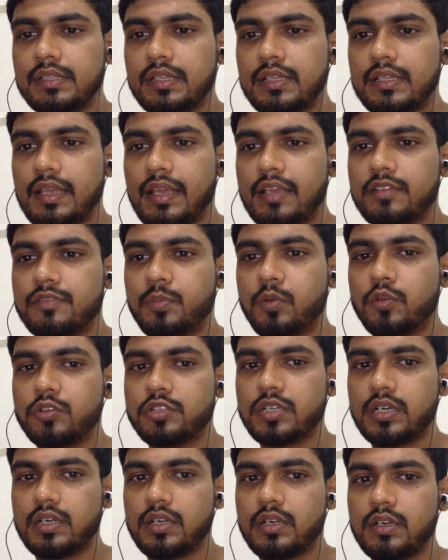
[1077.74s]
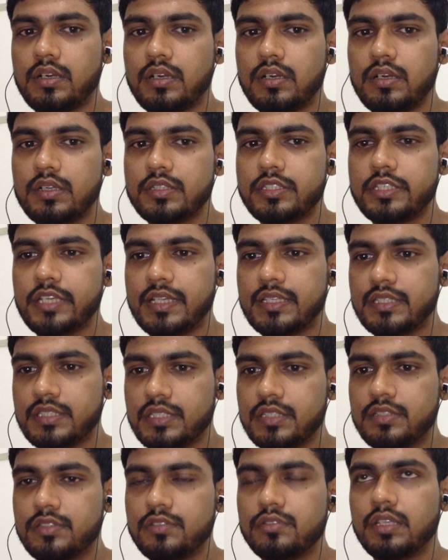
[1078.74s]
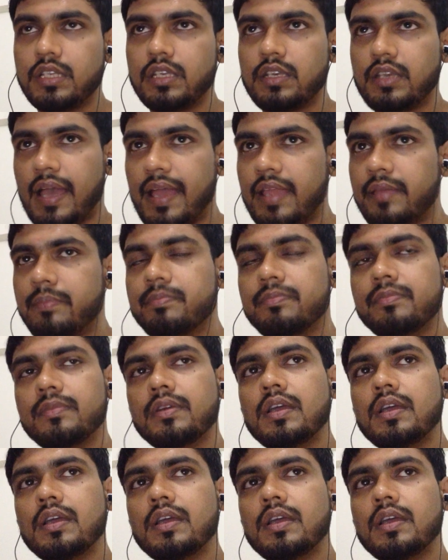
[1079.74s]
the exposure changes with time.